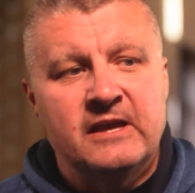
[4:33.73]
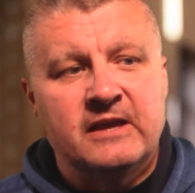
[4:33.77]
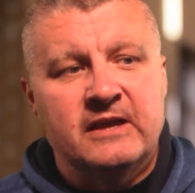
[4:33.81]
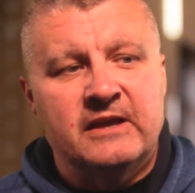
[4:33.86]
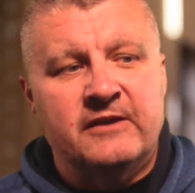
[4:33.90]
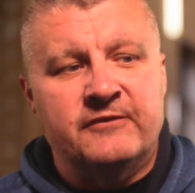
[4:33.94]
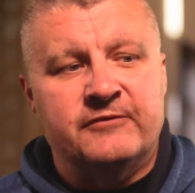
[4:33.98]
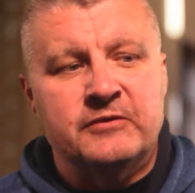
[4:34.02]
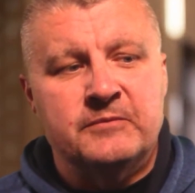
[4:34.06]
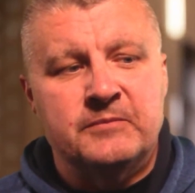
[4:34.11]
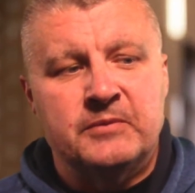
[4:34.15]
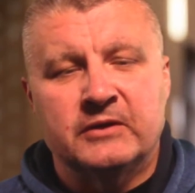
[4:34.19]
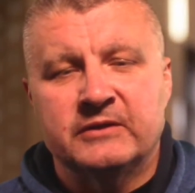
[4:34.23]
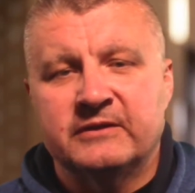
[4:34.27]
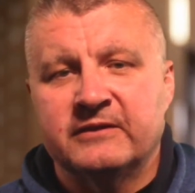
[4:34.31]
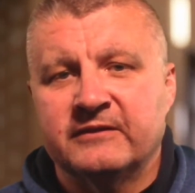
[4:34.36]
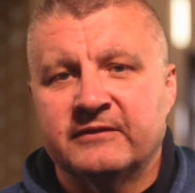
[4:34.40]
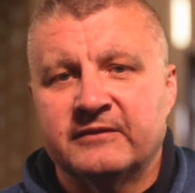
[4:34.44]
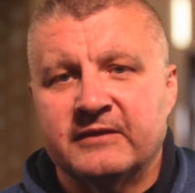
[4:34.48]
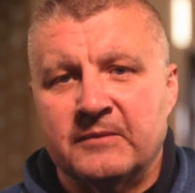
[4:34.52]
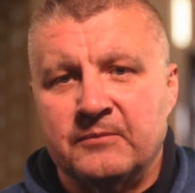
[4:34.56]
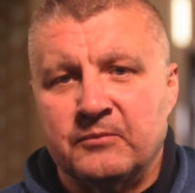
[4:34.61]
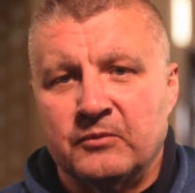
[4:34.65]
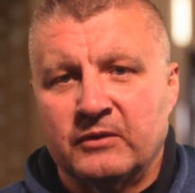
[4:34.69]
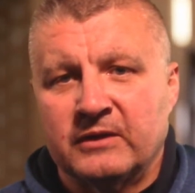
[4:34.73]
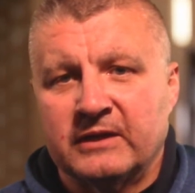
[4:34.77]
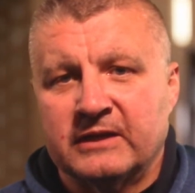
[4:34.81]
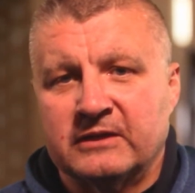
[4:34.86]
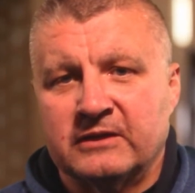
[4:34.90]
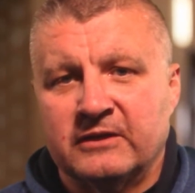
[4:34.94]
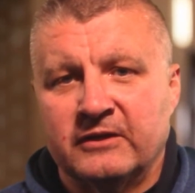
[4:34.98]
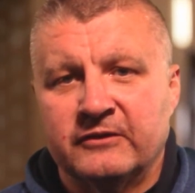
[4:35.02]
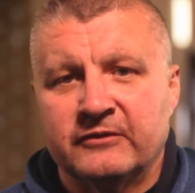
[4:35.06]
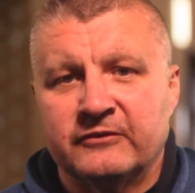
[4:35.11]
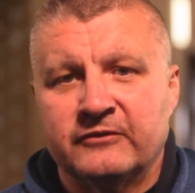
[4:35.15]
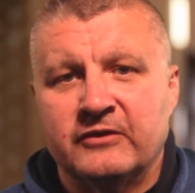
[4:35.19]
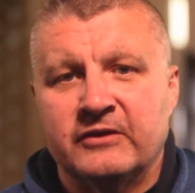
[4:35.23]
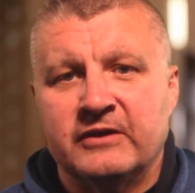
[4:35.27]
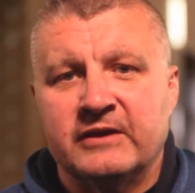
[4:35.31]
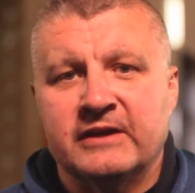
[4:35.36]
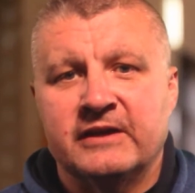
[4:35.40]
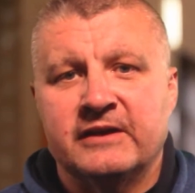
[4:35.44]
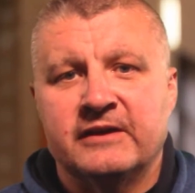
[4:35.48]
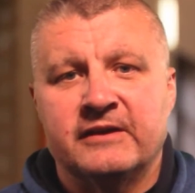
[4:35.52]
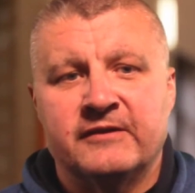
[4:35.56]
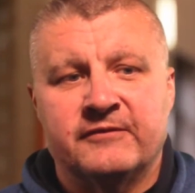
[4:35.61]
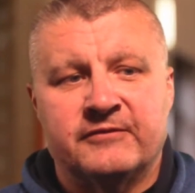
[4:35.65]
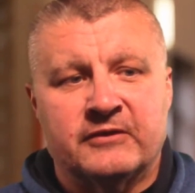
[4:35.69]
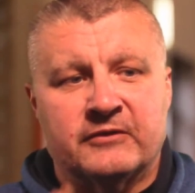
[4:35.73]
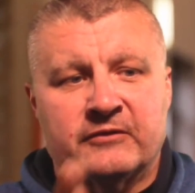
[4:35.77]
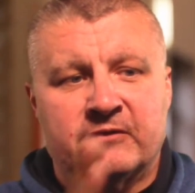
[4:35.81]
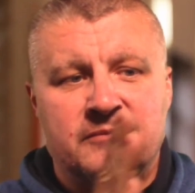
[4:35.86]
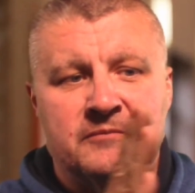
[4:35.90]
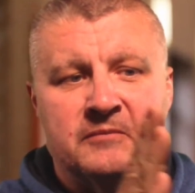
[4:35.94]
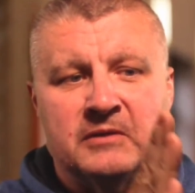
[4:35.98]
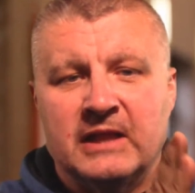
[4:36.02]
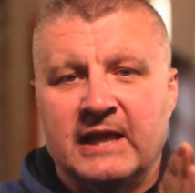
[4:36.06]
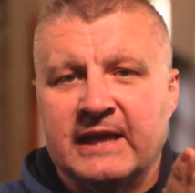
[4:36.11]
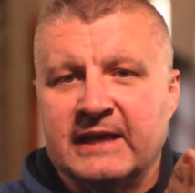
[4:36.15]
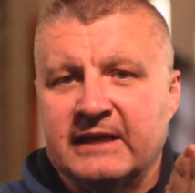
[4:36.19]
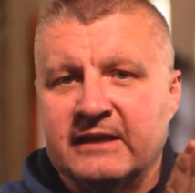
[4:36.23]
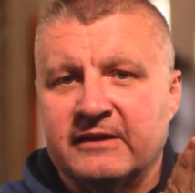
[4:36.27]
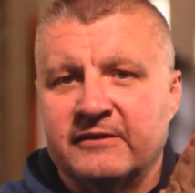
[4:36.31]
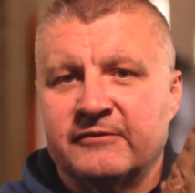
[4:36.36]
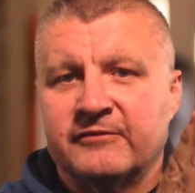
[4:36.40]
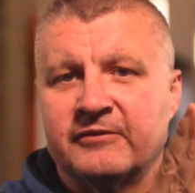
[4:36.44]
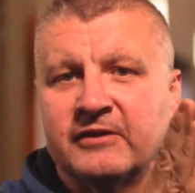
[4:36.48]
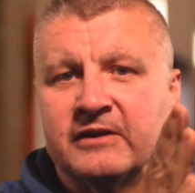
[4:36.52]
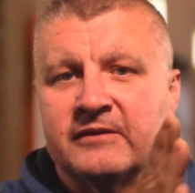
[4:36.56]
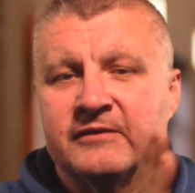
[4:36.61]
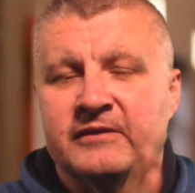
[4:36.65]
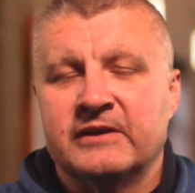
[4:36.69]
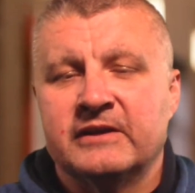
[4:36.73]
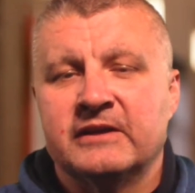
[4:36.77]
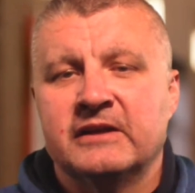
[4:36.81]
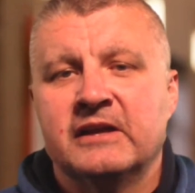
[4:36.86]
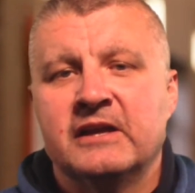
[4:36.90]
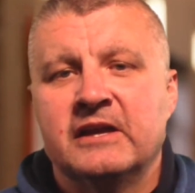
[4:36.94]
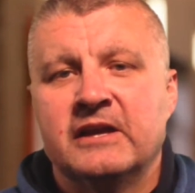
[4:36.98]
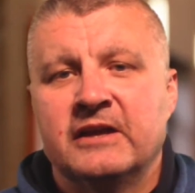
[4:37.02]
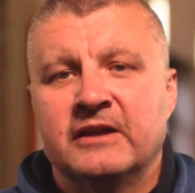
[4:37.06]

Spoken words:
If you put this up really close to you, if there's a blanket in front of it,